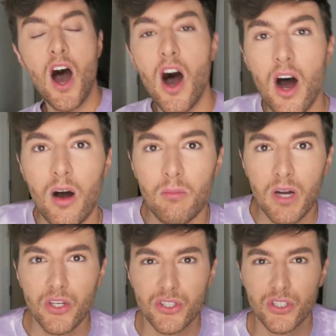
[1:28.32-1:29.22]

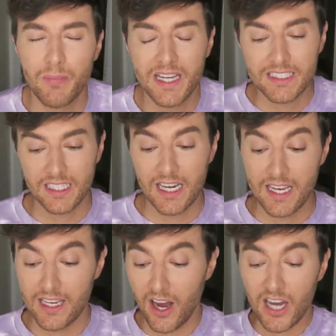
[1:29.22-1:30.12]
So
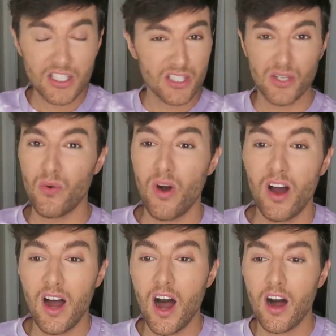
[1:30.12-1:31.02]
basically, I just
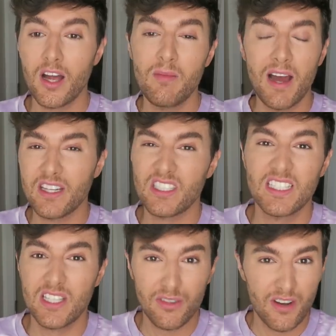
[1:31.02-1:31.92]
thought I'm
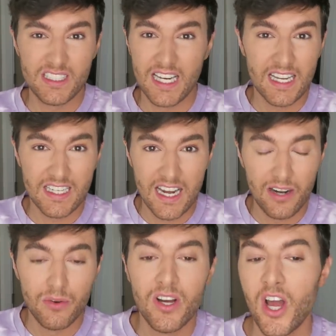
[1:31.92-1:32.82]
actually self-isolating
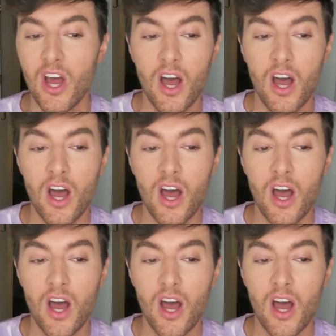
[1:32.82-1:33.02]
now,